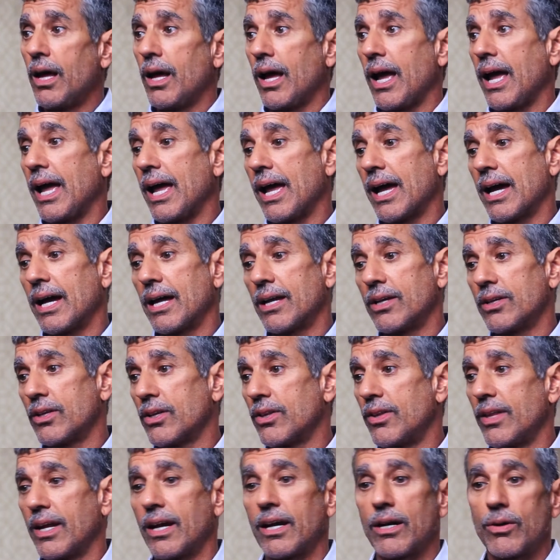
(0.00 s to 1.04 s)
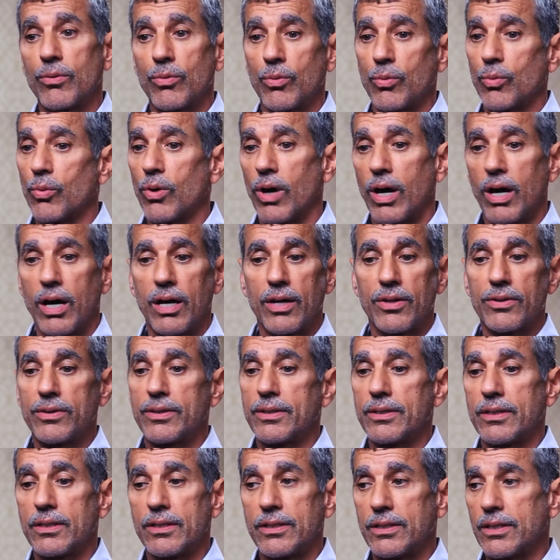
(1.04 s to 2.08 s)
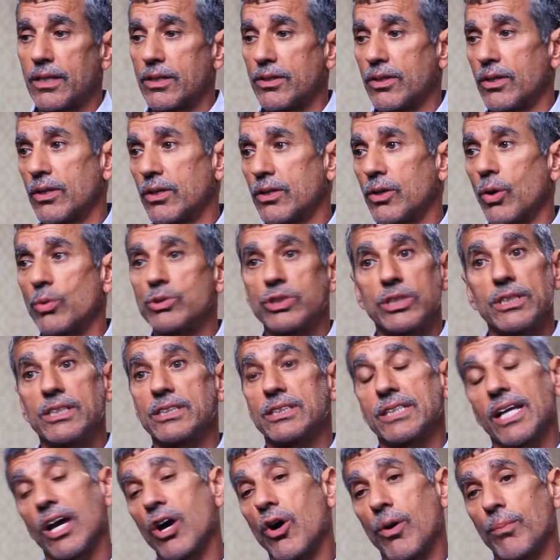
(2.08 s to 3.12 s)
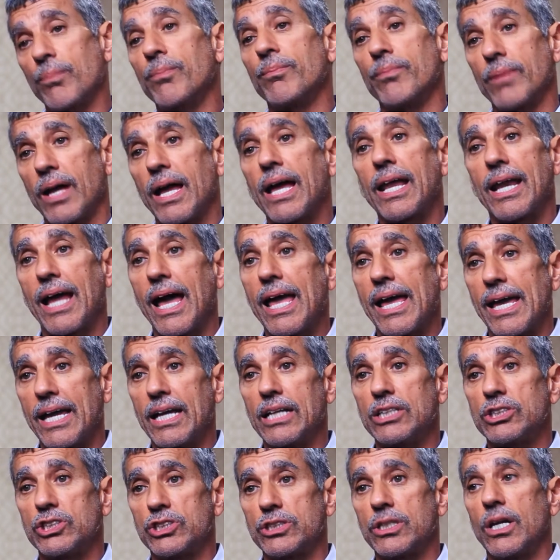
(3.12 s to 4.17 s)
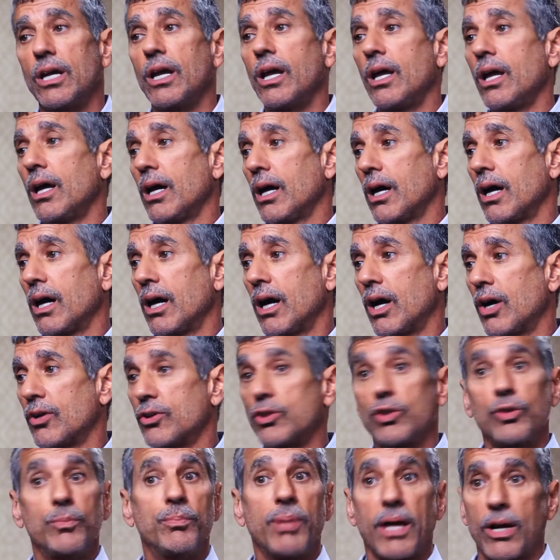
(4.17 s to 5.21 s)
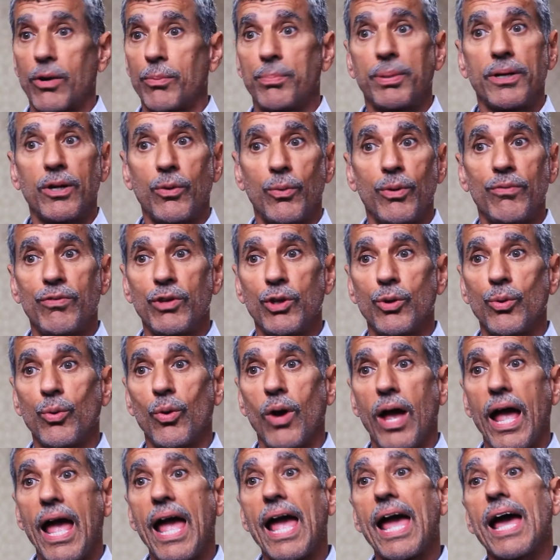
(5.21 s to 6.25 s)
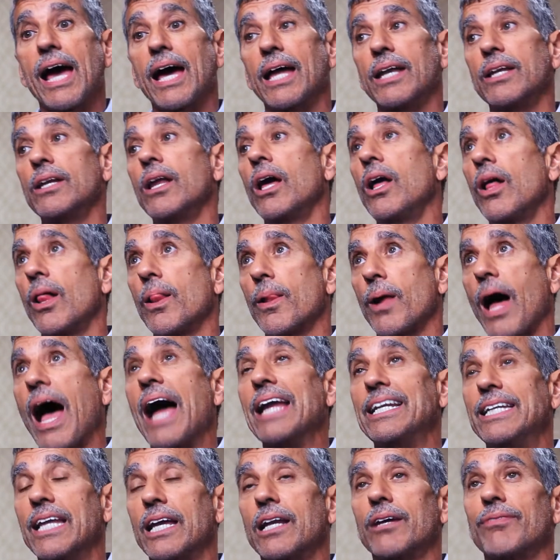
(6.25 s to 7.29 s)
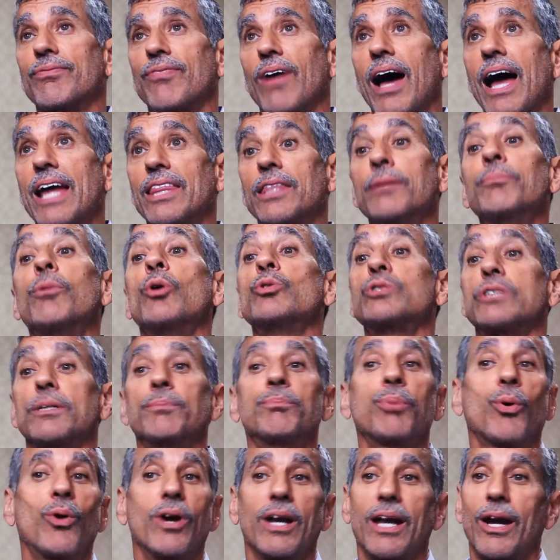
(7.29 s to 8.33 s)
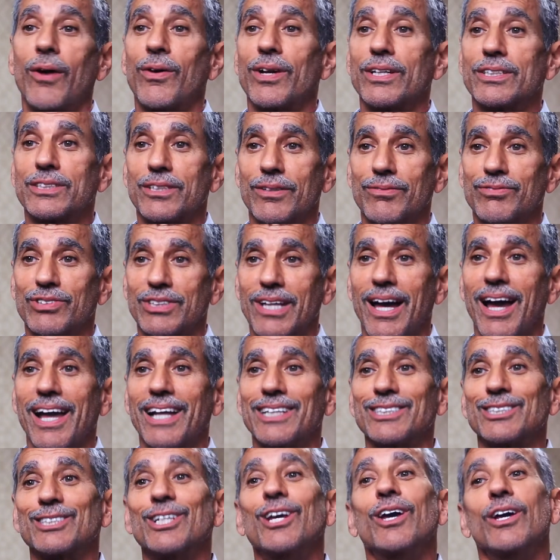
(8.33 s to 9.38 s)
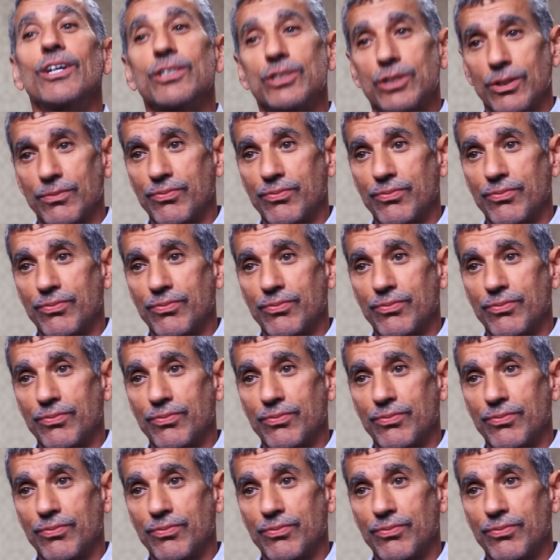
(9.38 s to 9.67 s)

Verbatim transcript: And there, uh, the, the notion is to help N I H uh, do better peer review and identify the most important areas of science to